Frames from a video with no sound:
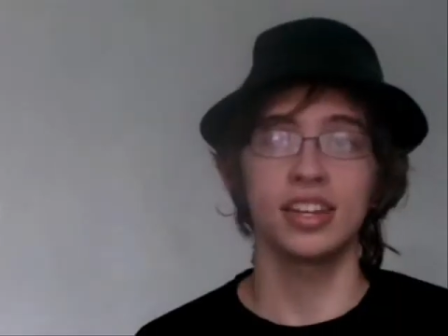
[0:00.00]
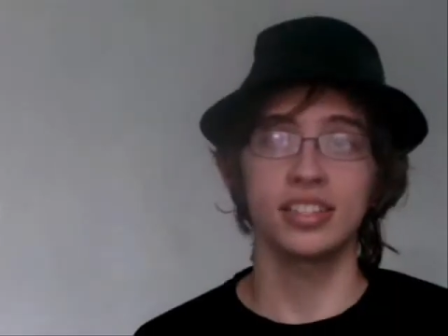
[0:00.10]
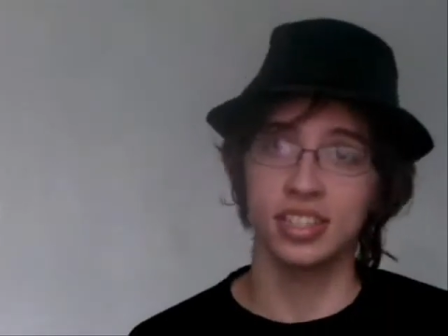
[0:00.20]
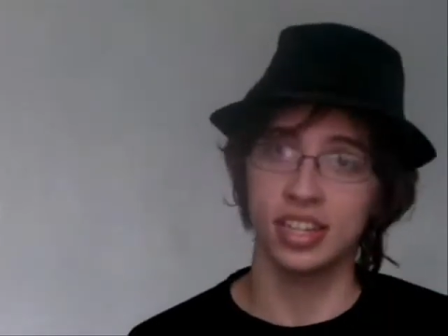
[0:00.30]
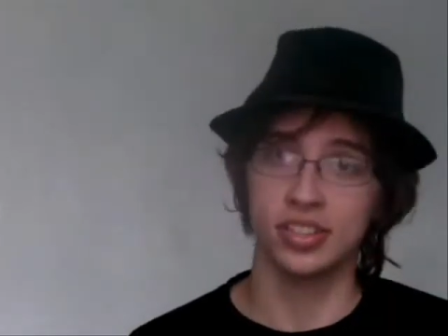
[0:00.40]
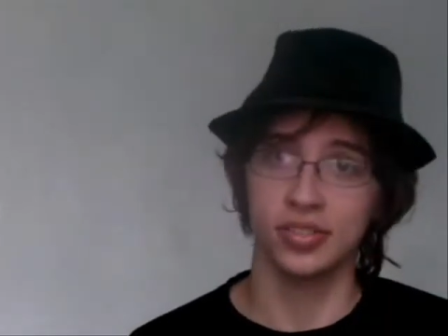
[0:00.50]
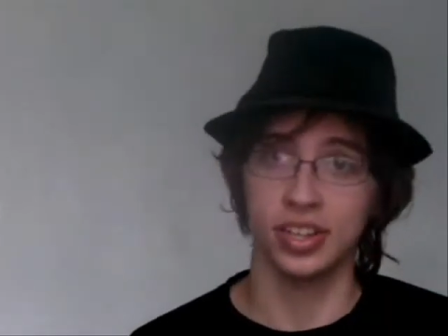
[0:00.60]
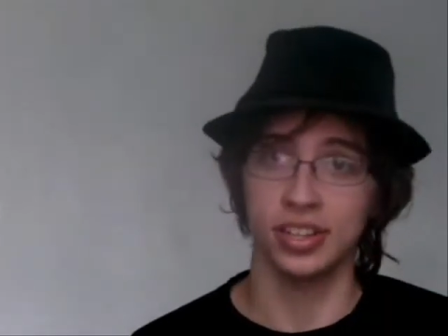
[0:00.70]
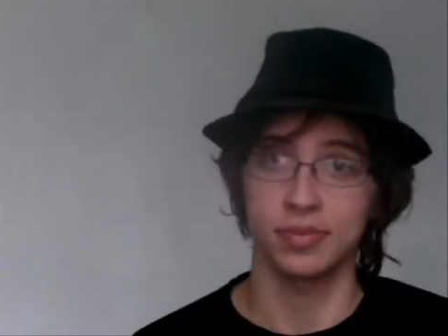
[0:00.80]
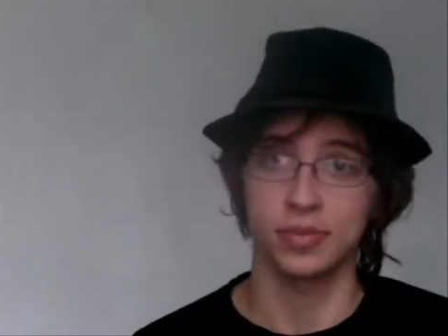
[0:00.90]

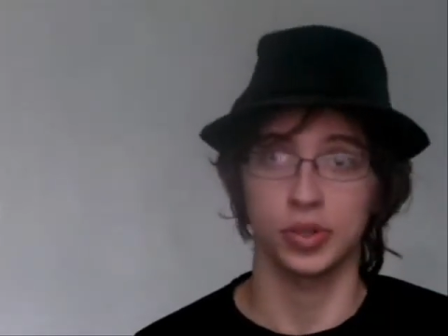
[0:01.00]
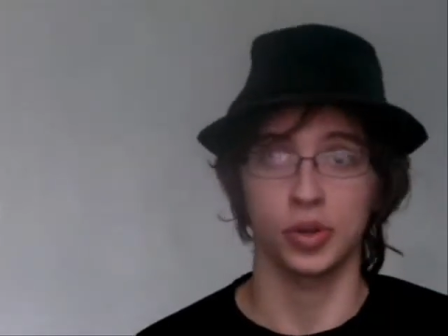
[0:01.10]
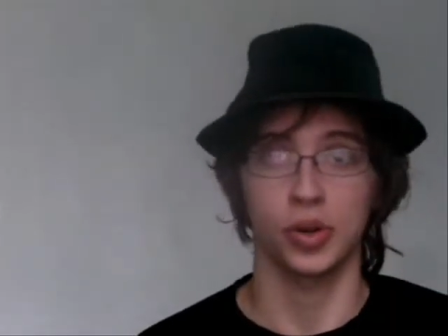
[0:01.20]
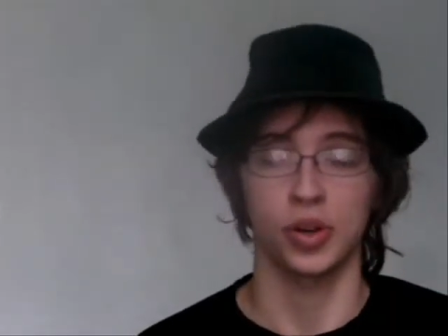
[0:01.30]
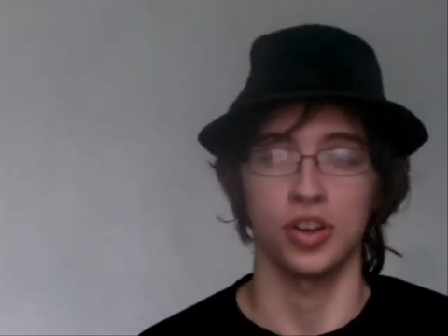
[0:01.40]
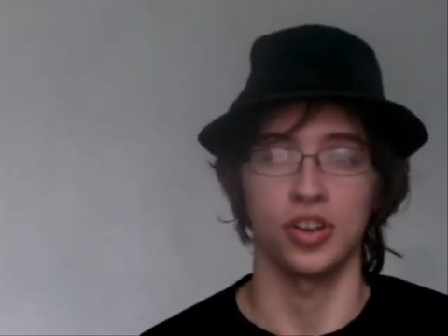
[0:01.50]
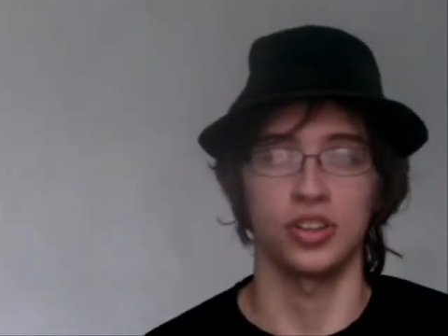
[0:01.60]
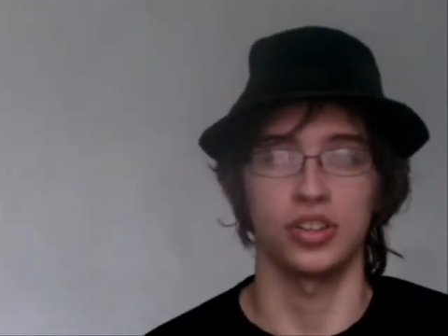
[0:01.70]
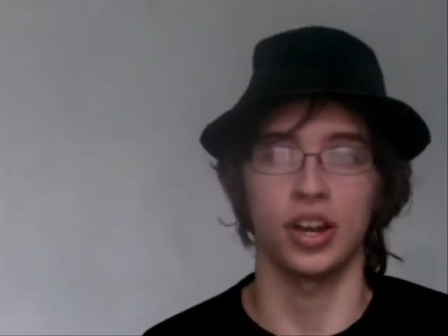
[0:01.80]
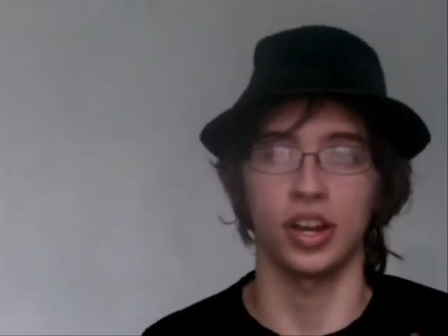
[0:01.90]
1993 saw
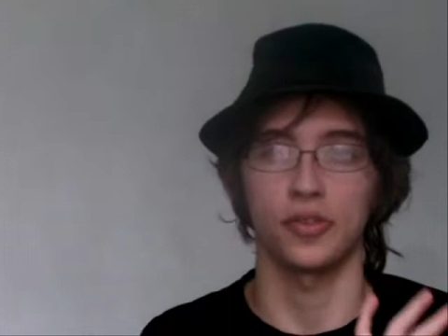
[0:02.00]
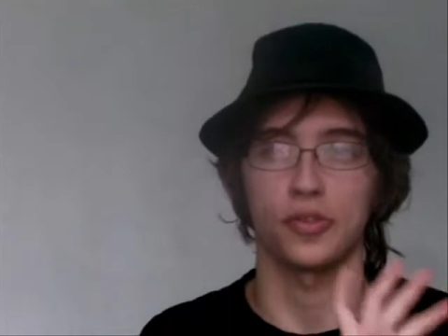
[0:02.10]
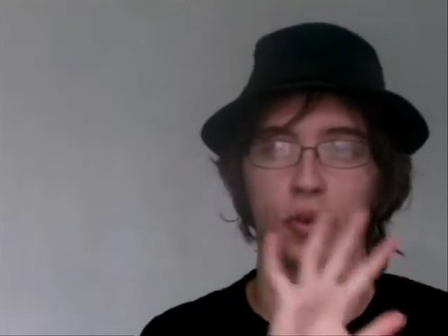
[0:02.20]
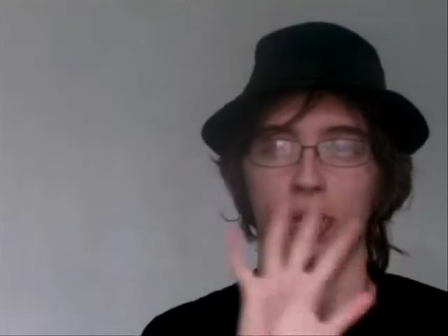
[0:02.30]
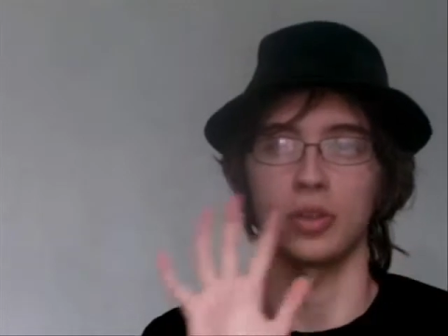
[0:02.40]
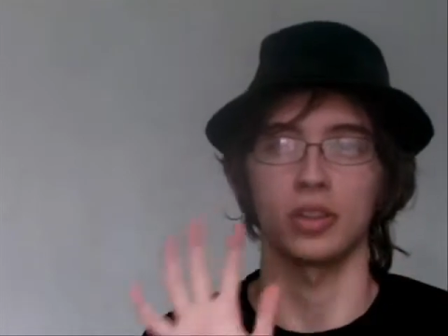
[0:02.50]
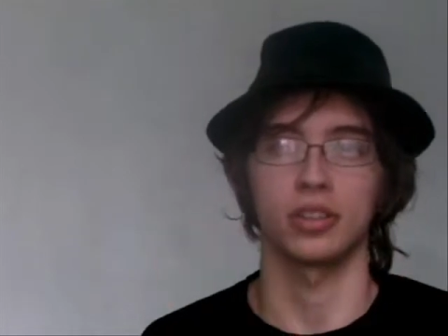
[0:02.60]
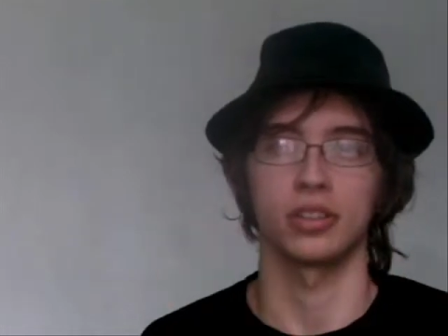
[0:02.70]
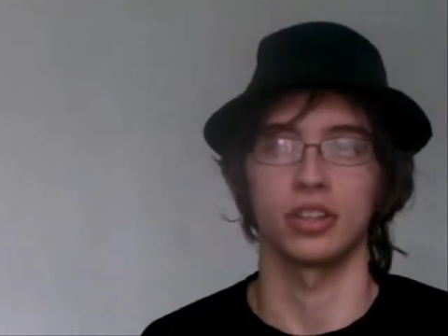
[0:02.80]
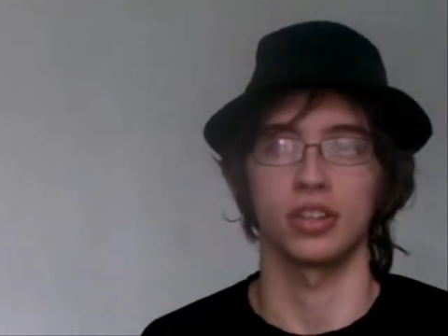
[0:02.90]
Nightfall,
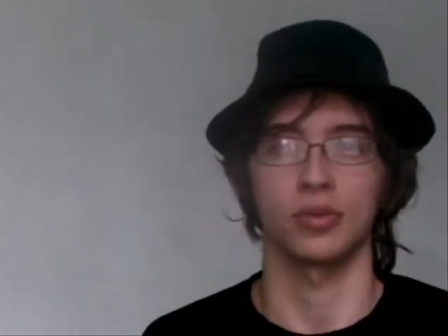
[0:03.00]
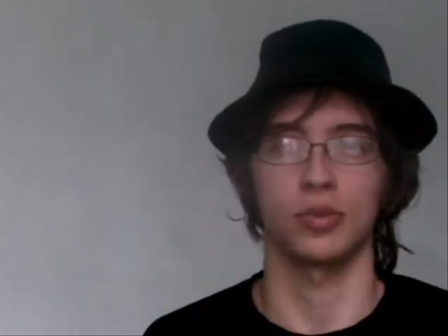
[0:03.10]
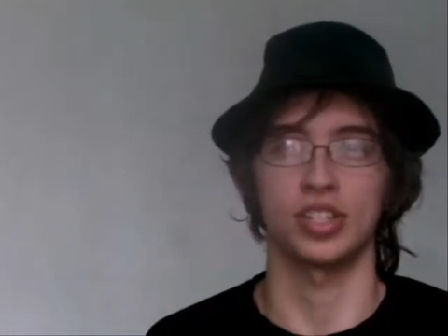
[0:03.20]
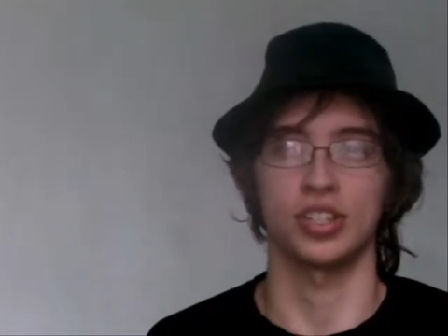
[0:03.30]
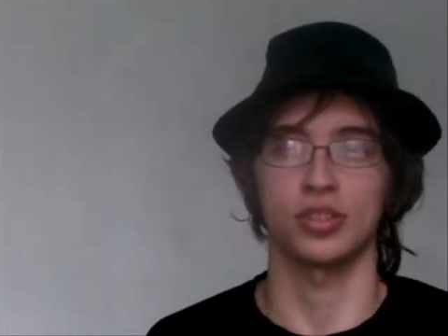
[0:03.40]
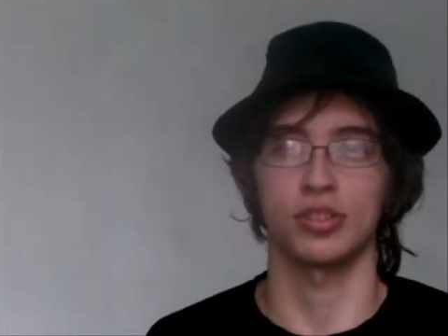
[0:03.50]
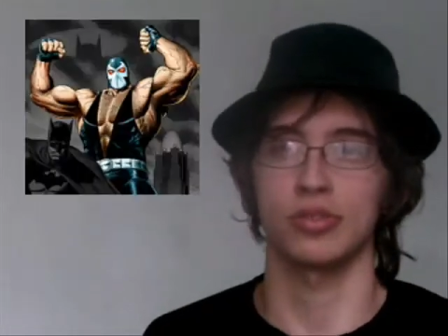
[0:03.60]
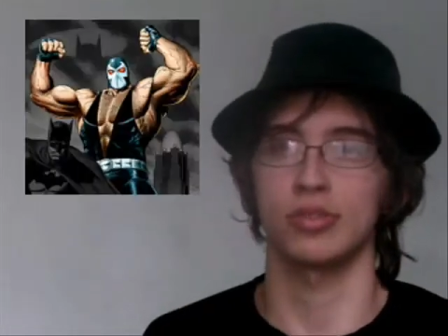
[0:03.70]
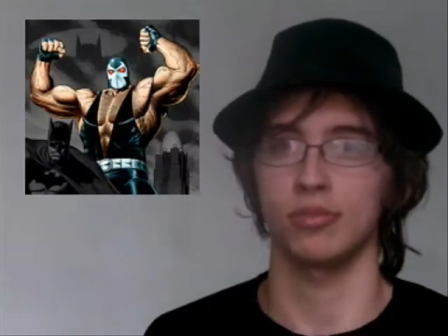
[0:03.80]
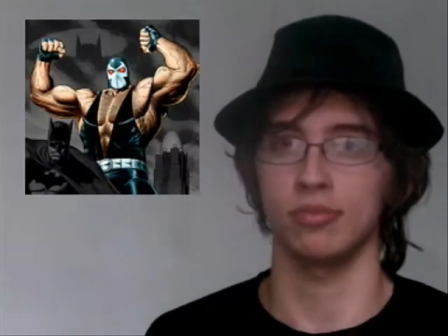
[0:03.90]
which
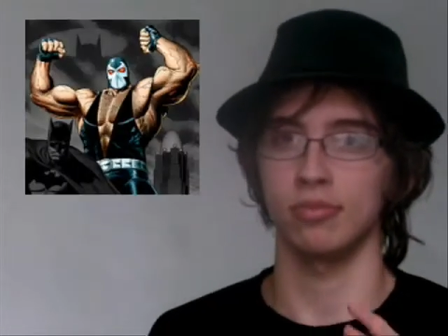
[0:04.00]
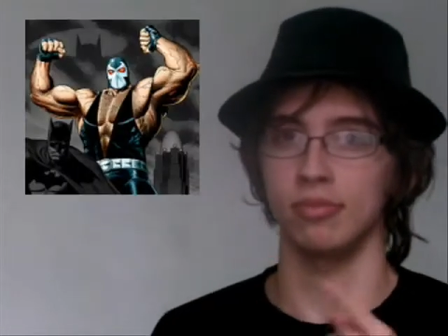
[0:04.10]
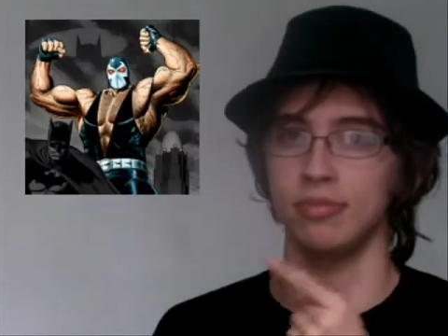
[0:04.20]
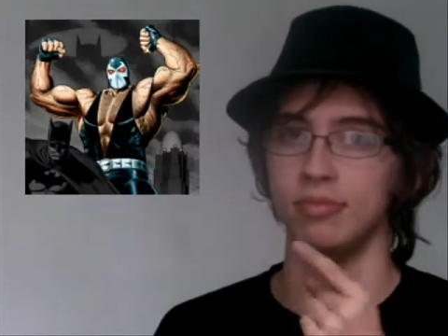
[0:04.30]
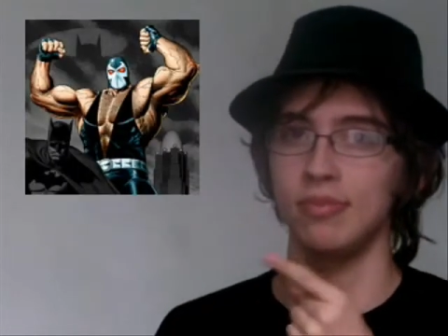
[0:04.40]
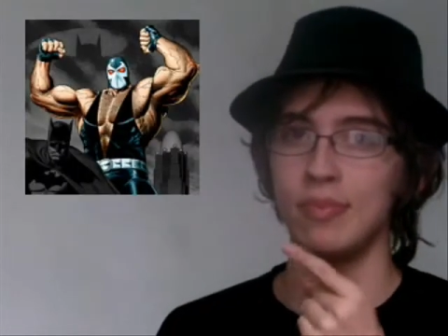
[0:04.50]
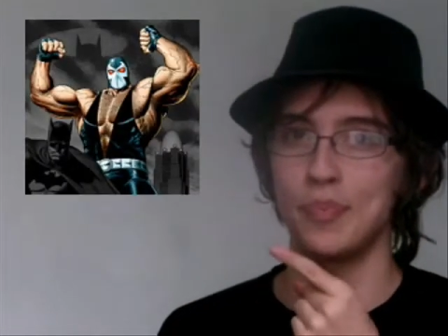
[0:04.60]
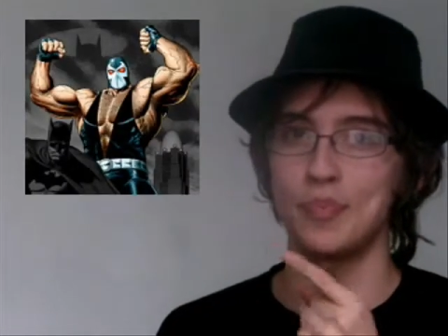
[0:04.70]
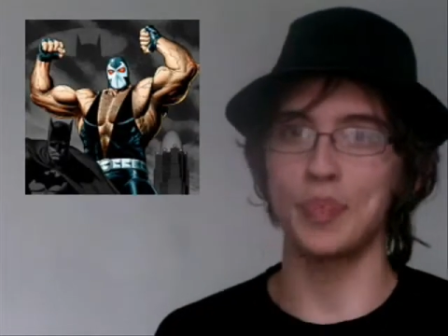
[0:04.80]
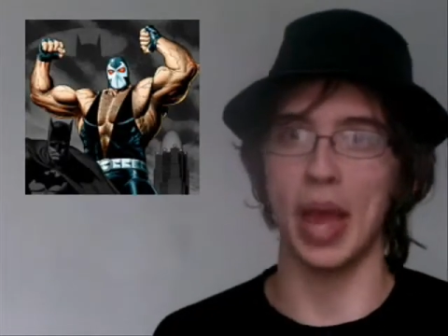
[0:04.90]
introduced
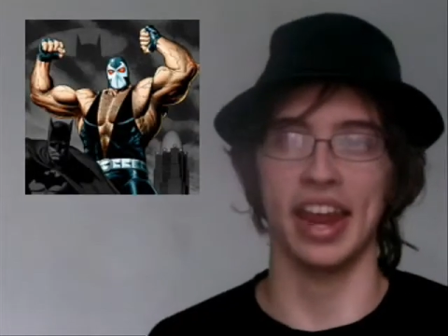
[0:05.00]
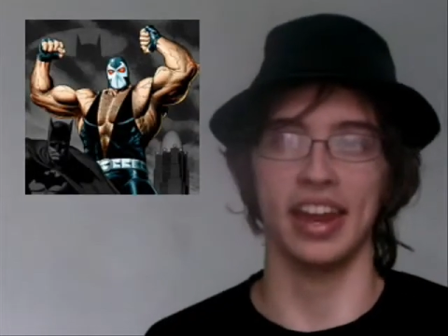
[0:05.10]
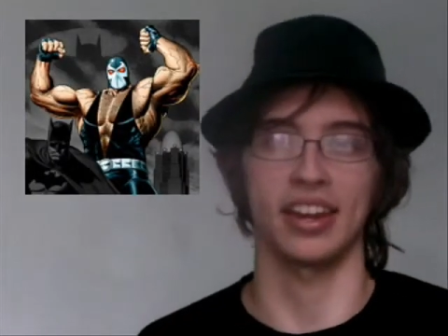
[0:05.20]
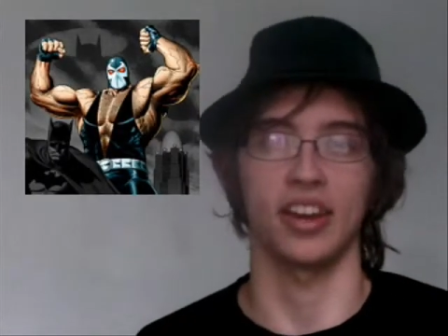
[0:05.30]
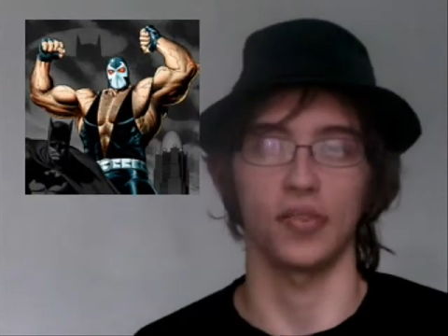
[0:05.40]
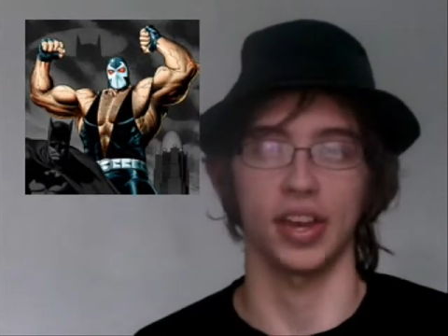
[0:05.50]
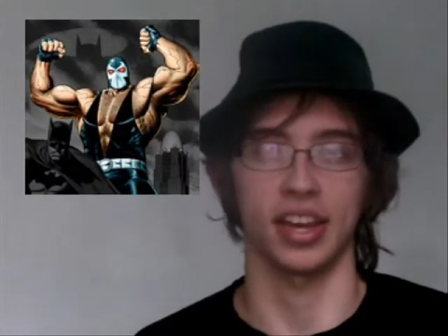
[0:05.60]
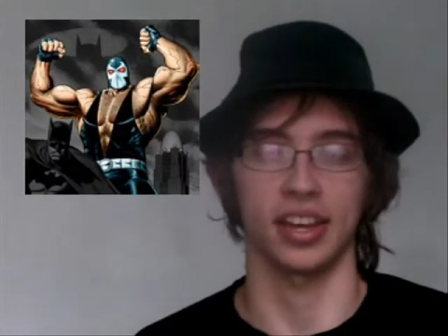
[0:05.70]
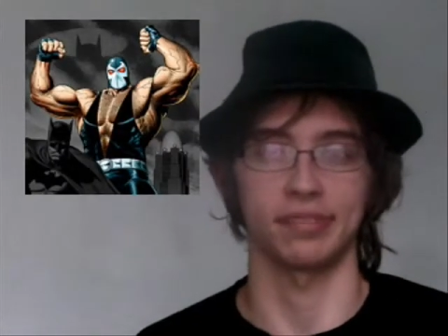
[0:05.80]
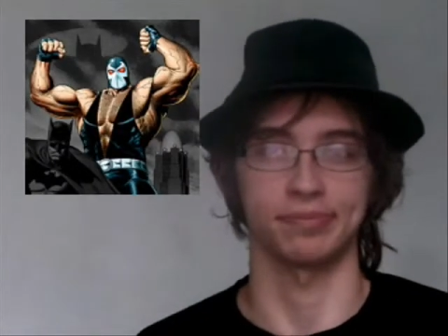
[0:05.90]
Bane over
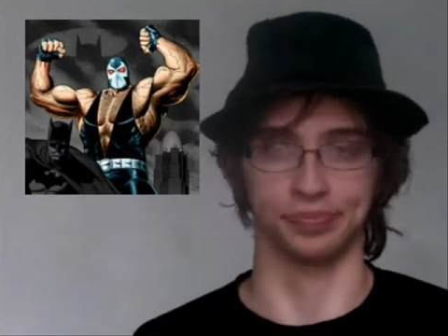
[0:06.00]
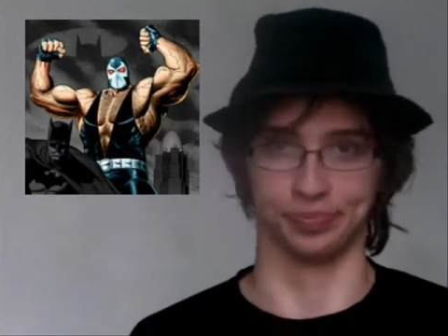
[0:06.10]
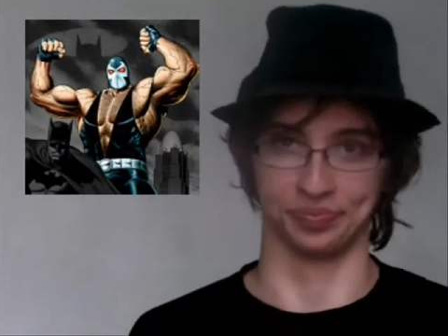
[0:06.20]
here.